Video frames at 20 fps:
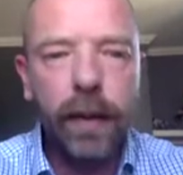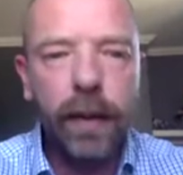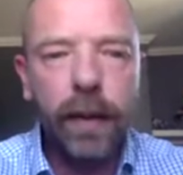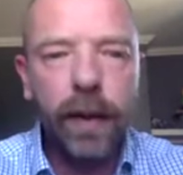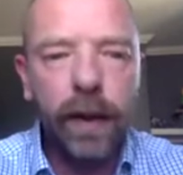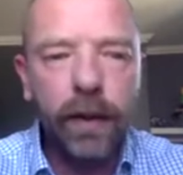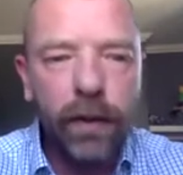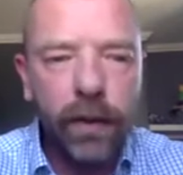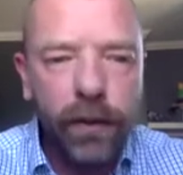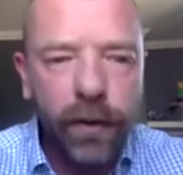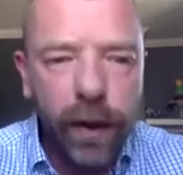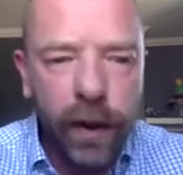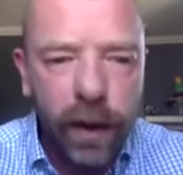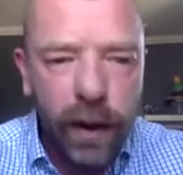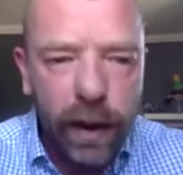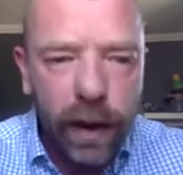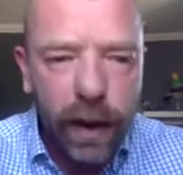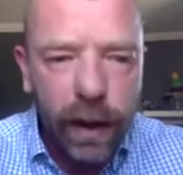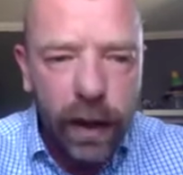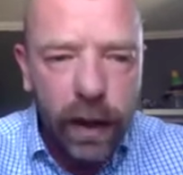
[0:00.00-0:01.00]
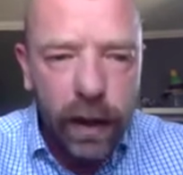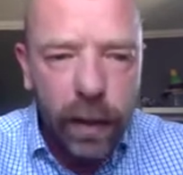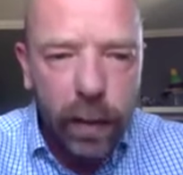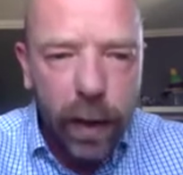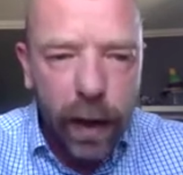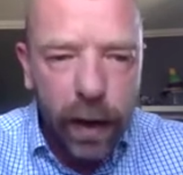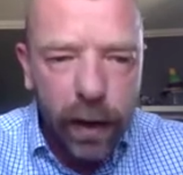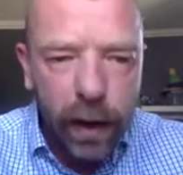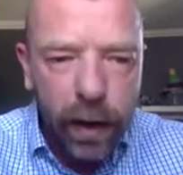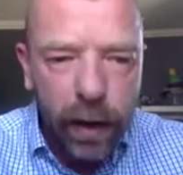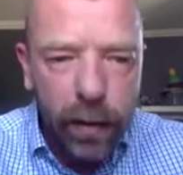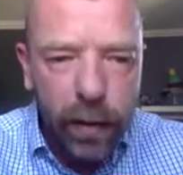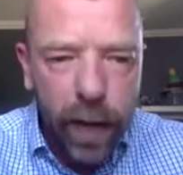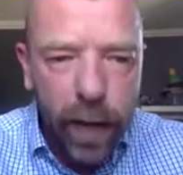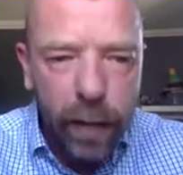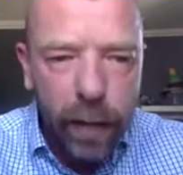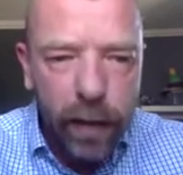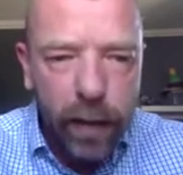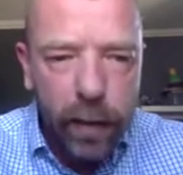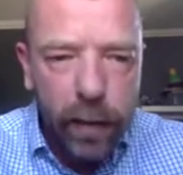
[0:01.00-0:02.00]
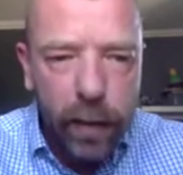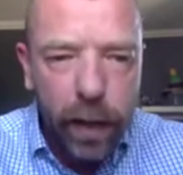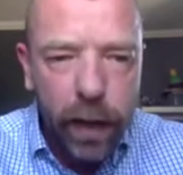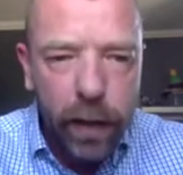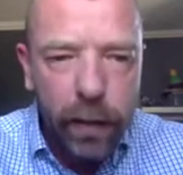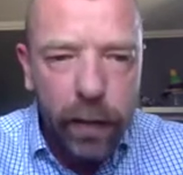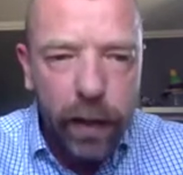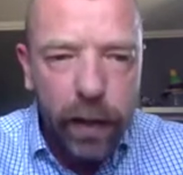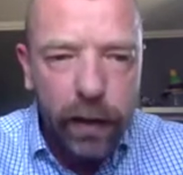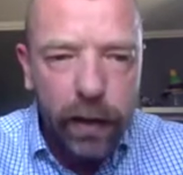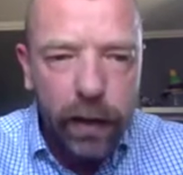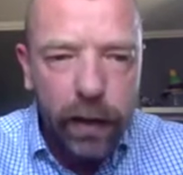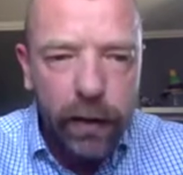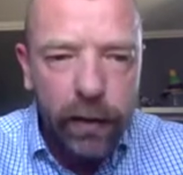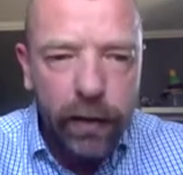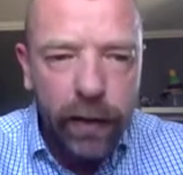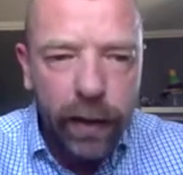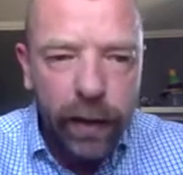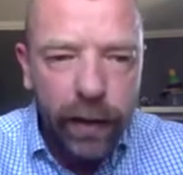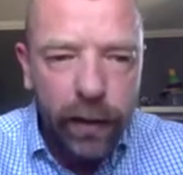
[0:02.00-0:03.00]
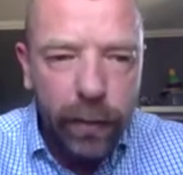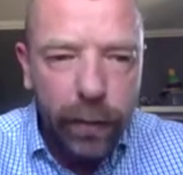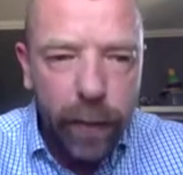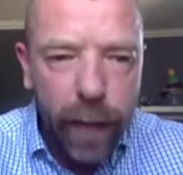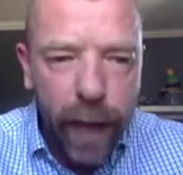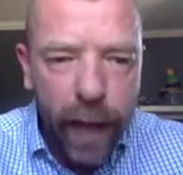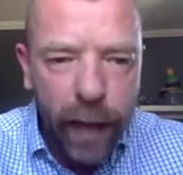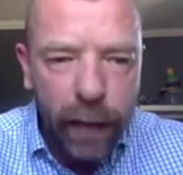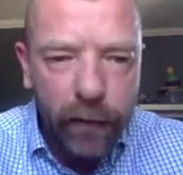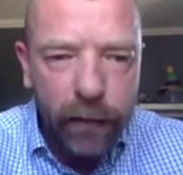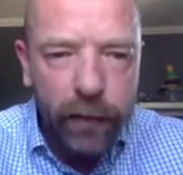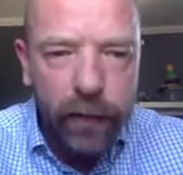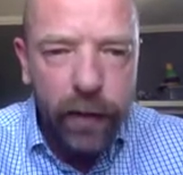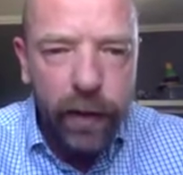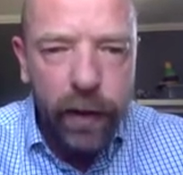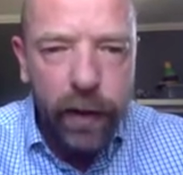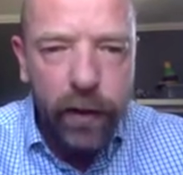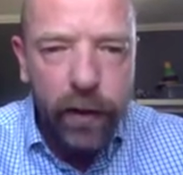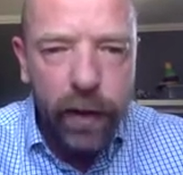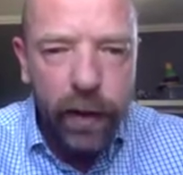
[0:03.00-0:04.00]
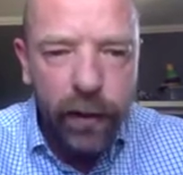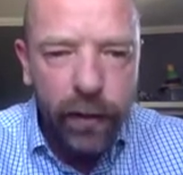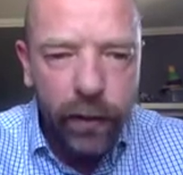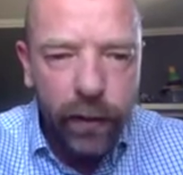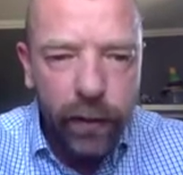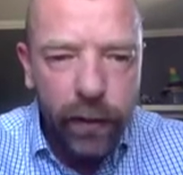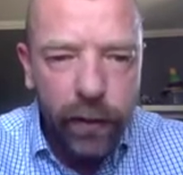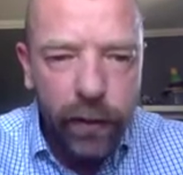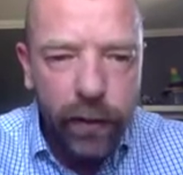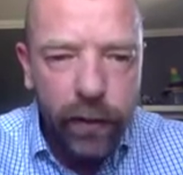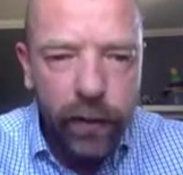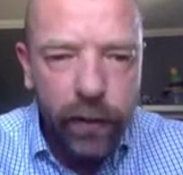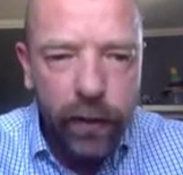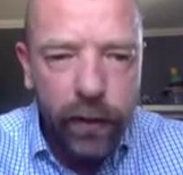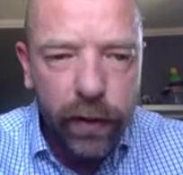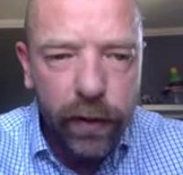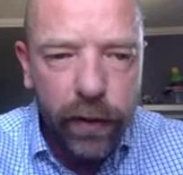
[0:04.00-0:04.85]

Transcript: But interestingly, the Bionano map at the bottom here extends past the reference.